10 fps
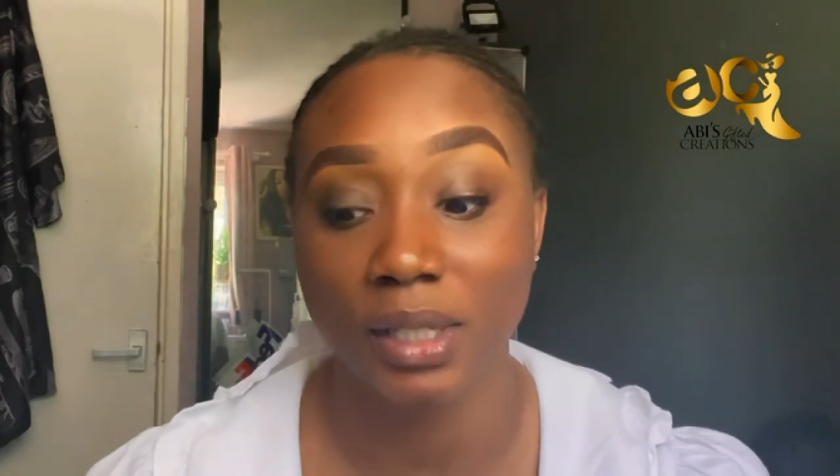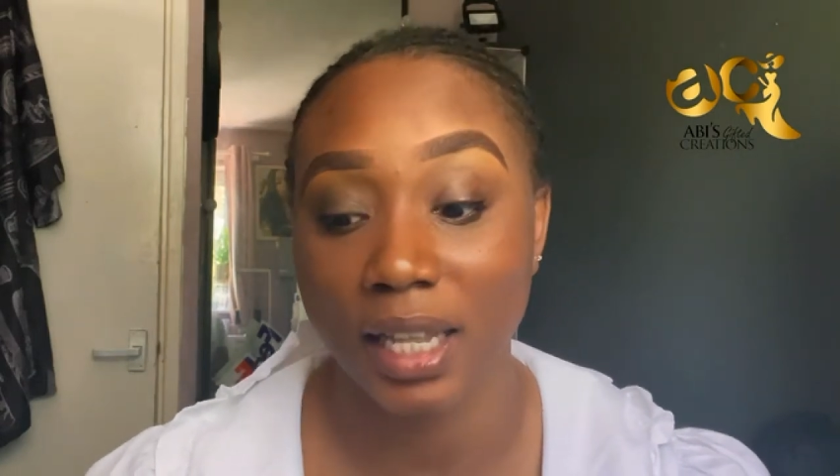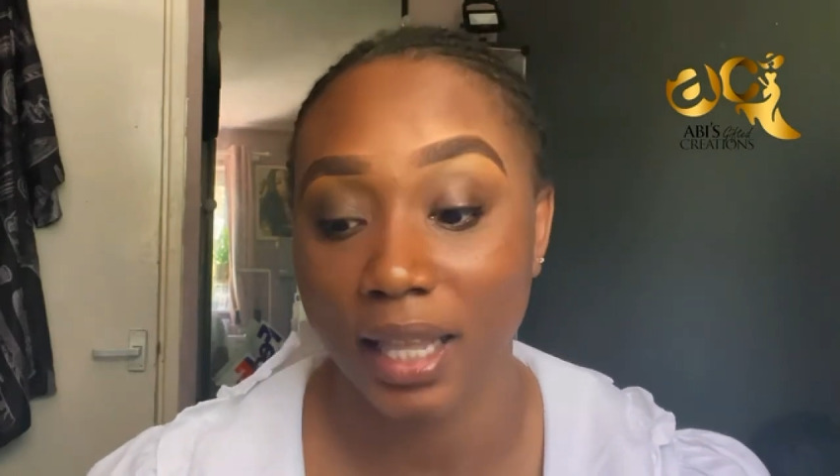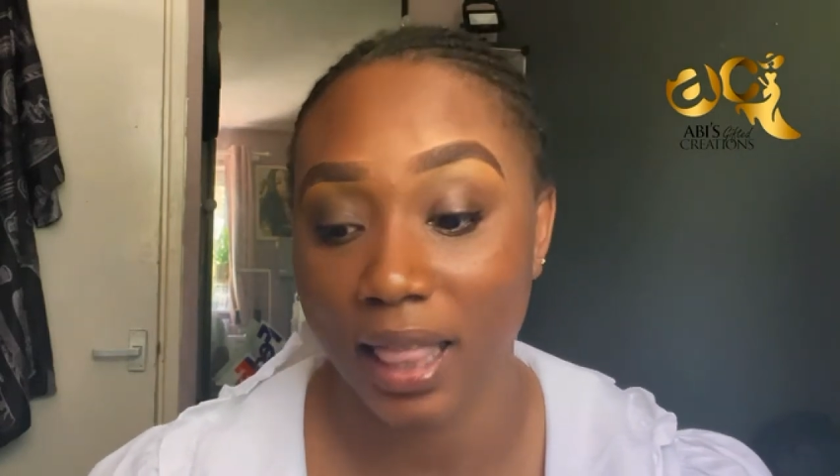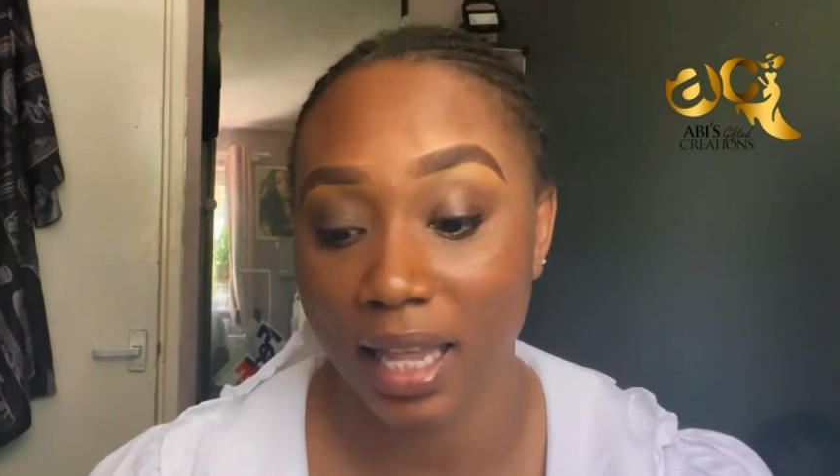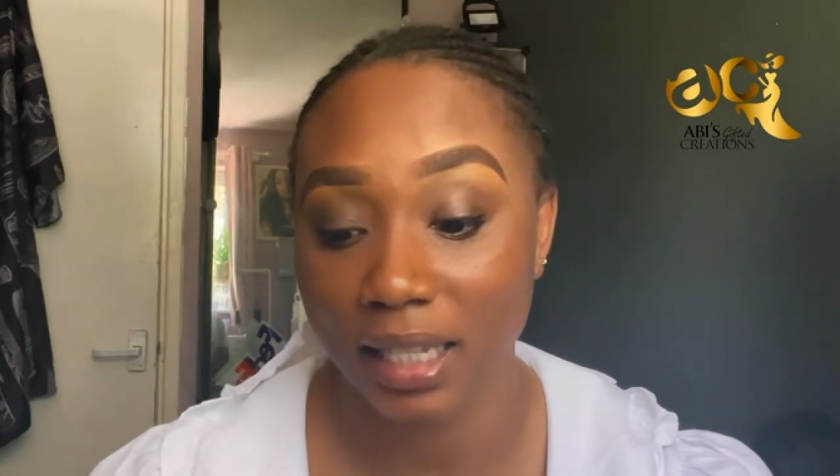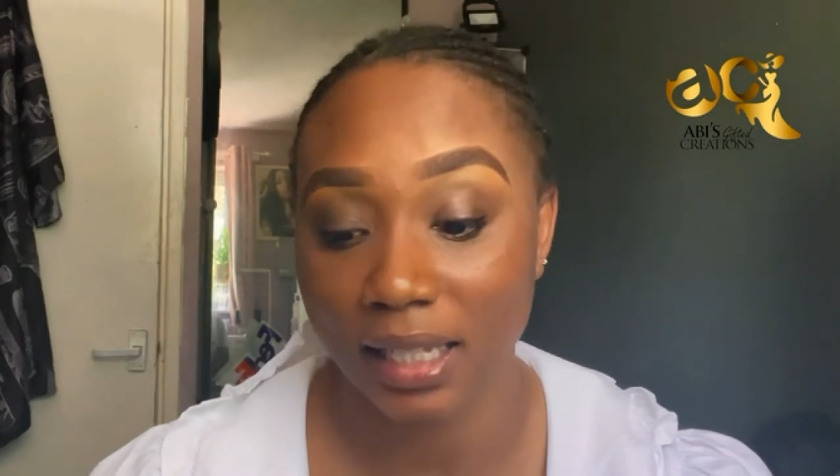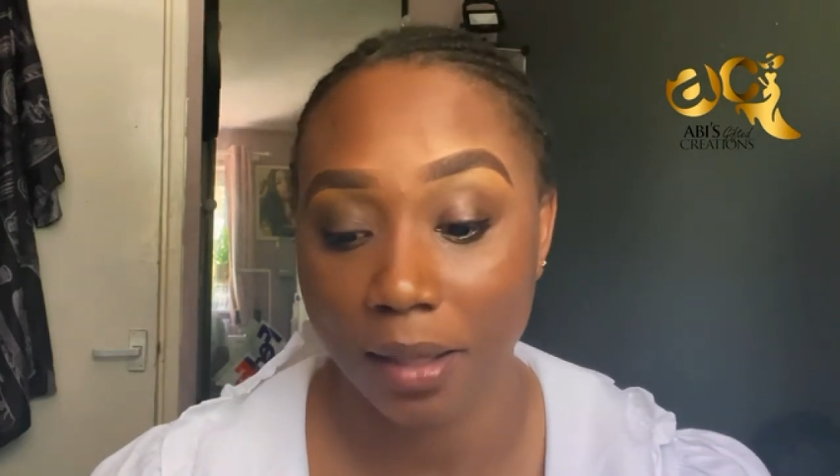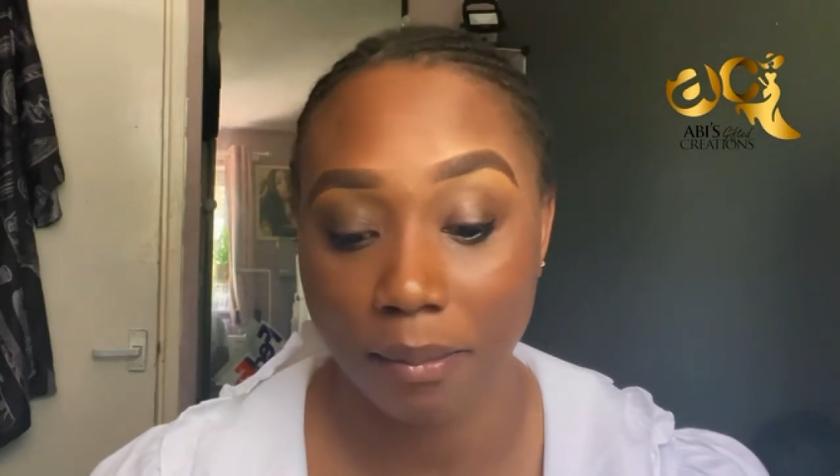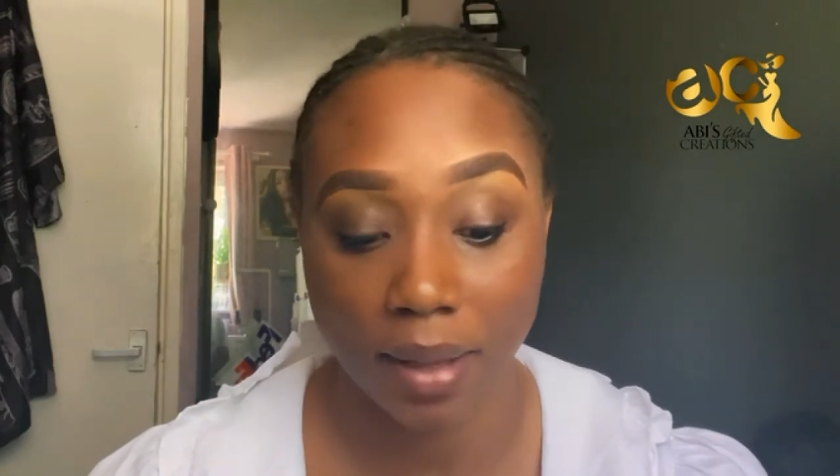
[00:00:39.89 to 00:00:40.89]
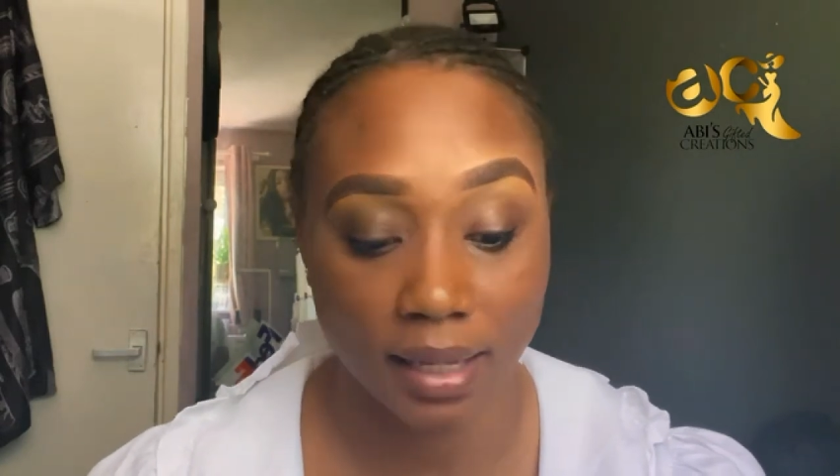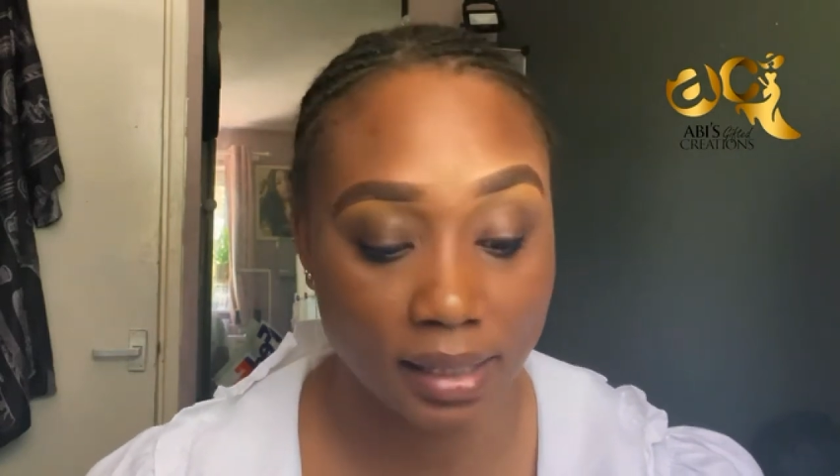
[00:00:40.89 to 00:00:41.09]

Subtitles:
take things step by